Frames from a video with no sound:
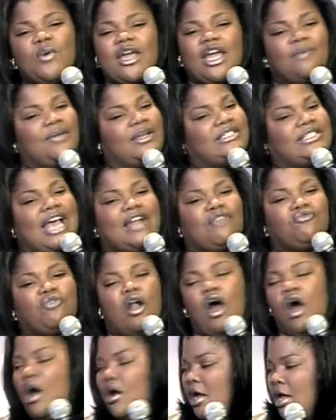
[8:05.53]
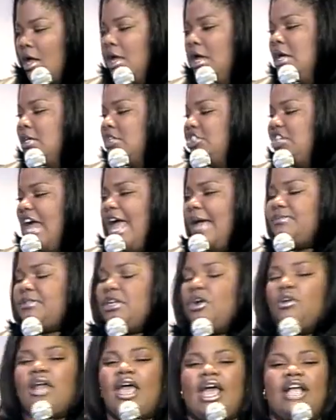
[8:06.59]
We could be dead wrong. James
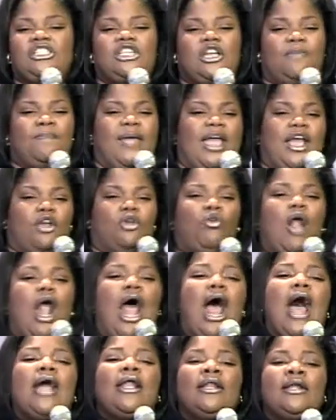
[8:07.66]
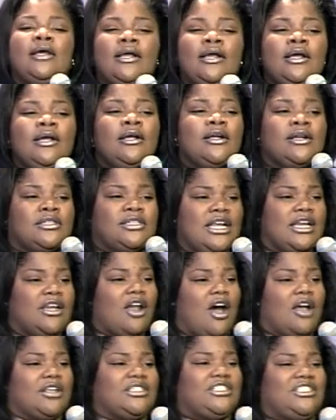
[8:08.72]
sit on the edge of the bed crying. She
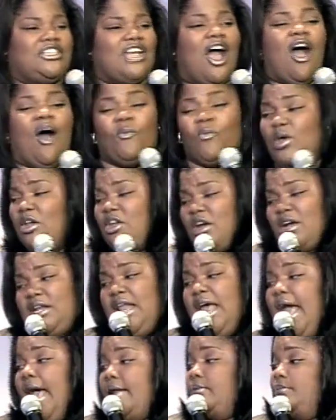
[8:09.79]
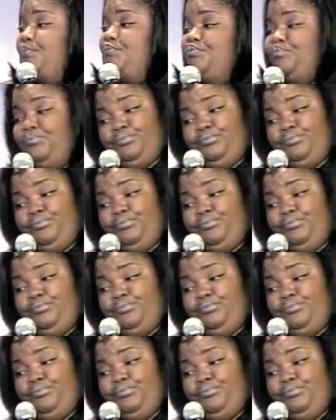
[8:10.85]
done lost his job, and we looking at him.